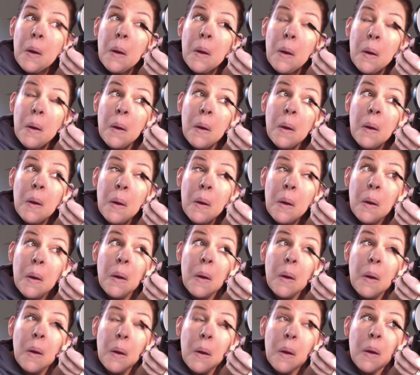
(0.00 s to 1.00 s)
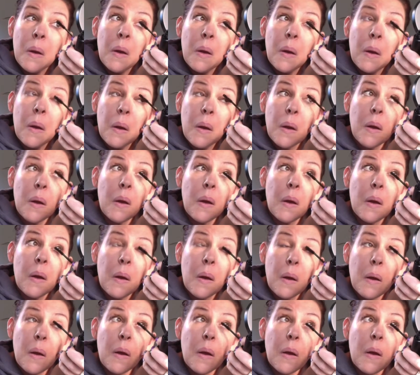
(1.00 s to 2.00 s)

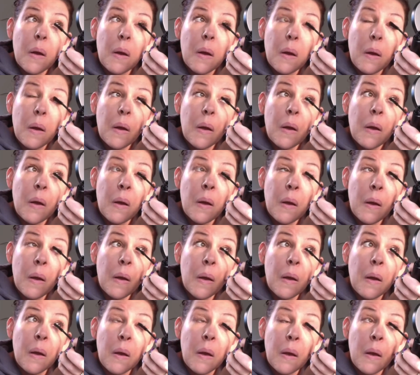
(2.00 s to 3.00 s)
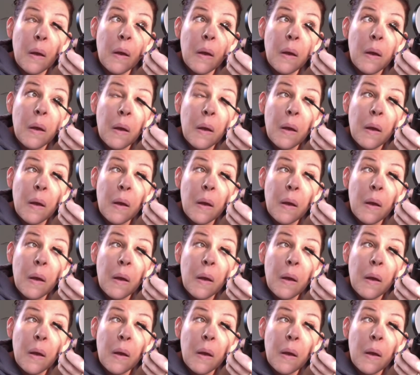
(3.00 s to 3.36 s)
Nobody speaks.